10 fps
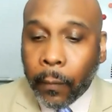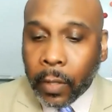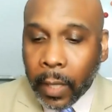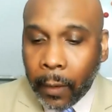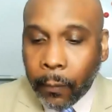of
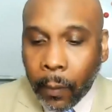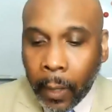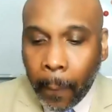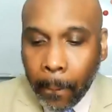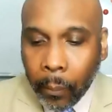
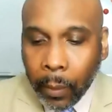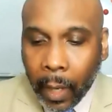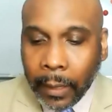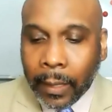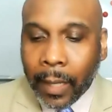slavery
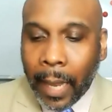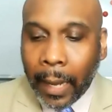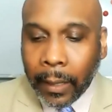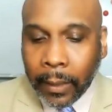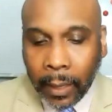and its
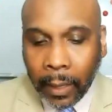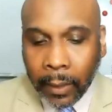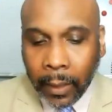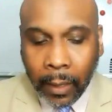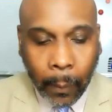
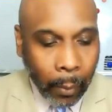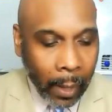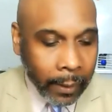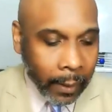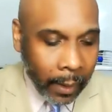legacies in the
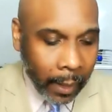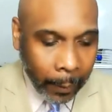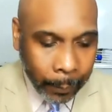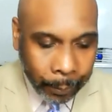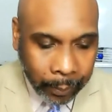present day.
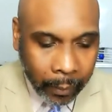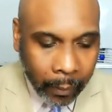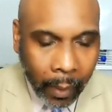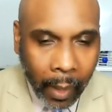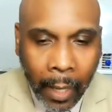
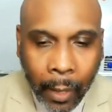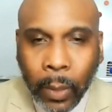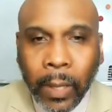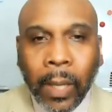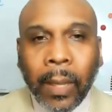And
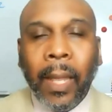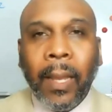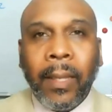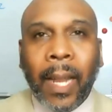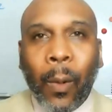one of the
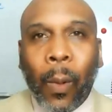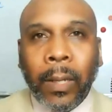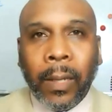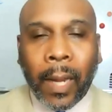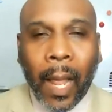things that I
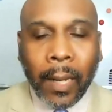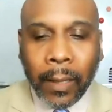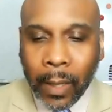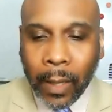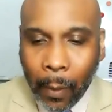wanted to kind of
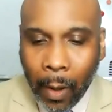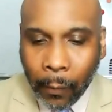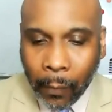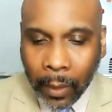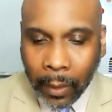jump
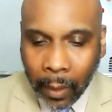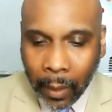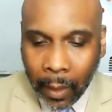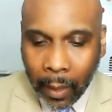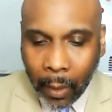off with,
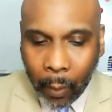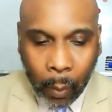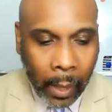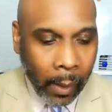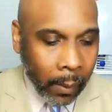
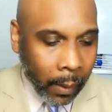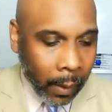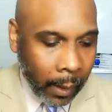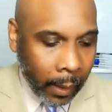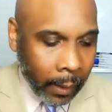Will,
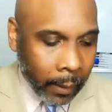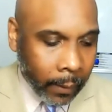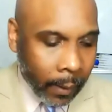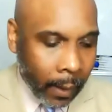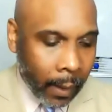
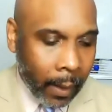is